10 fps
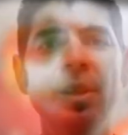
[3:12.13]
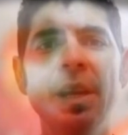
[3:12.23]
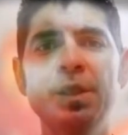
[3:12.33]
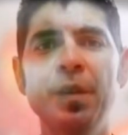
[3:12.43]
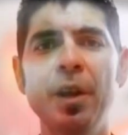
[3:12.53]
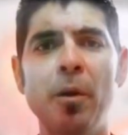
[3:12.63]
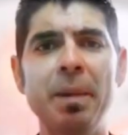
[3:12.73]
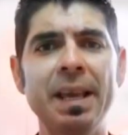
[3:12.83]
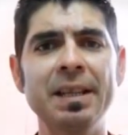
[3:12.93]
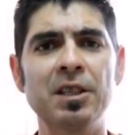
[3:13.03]
today's video on
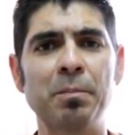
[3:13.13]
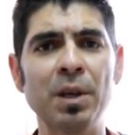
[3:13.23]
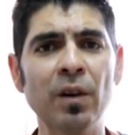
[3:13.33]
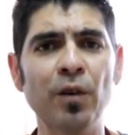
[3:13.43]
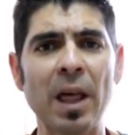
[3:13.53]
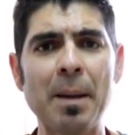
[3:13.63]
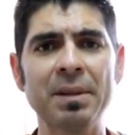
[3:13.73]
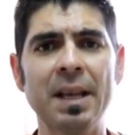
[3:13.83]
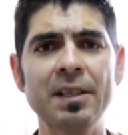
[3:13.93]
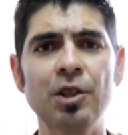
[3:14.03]
making this beautiful
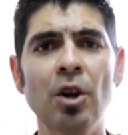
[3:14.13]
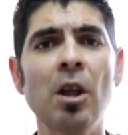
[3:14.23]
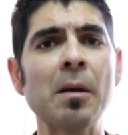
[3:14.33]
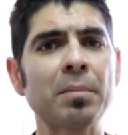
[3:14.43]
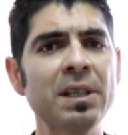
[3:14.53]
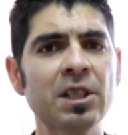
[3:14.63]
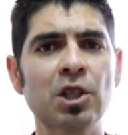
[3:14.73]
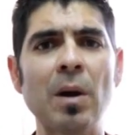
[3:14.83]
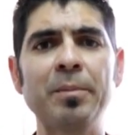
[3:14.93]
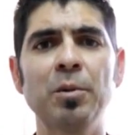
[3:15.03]
appetizer, please
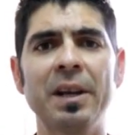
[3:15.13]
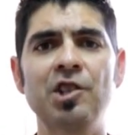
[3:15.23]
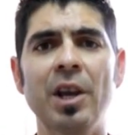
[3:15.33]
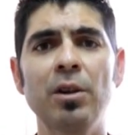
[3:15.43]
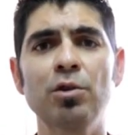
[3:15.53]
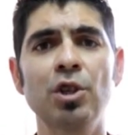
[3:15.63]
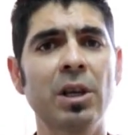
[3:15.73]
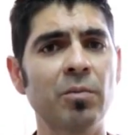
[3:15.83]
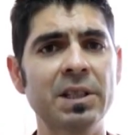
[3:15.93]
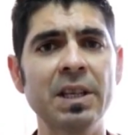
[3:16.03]
subscribe to my channel so
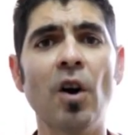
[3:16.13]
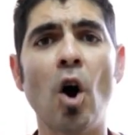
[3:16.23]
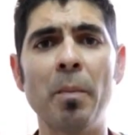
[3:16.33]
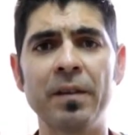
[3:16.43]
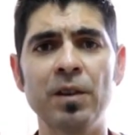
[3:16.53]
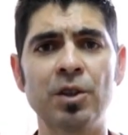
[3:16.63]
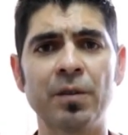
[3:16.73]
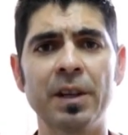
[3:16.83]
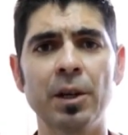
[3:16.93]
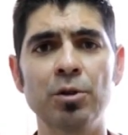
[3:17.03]
you can receive all my
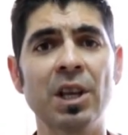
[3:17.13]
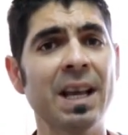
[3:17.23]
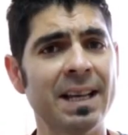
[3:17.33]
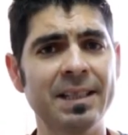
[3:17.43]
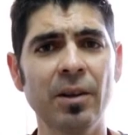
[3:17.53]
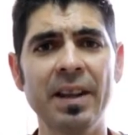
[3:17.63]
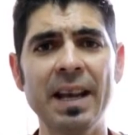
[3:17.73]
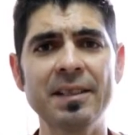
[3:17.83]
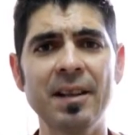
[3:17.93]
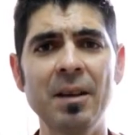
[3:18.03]
future videos. Until the
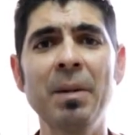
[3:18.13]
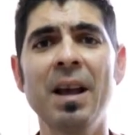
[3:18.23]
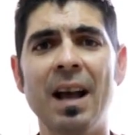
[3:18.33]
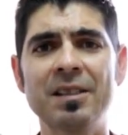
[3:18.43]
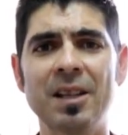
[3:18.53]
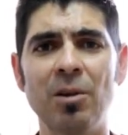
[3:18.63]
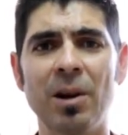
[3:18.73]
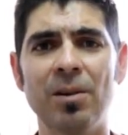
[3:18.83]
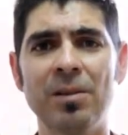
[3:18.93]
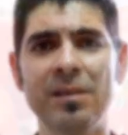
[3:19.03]
next time, hasta
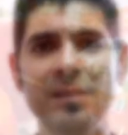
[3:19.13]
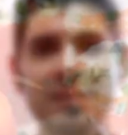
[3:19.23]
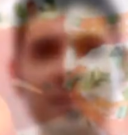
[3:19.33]
luego.